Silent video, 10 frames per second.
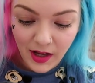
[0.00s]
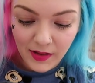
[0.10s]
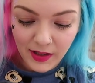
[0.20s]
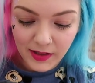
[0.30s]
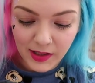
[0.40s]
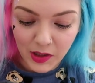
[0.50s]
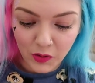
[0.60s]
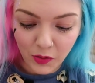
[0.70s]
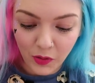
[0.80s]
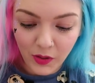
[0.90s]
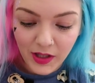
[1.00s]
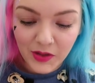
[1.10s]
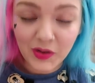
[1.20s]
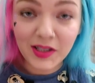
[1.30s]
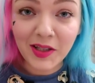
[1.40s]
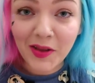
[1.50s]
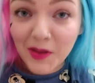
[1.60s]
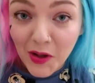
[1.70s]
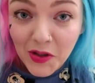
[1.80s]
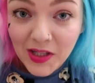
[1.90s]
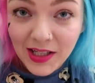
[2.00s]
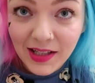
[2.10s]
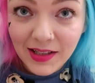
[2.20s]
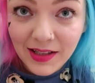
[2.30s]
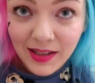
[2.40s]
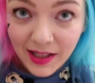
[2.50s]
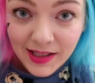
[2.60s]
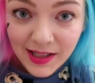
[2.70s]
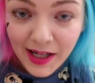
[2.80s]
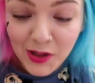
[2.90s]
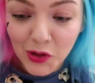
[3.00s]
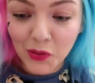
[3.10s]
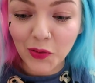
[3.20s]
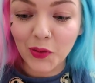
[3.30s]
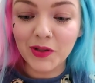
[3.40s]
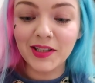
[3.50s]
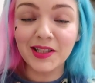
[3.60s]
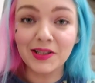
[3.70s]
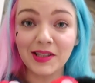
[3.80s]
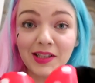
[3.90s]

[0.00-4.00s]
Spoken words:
I think that's a euro. So these are 13.99 euros.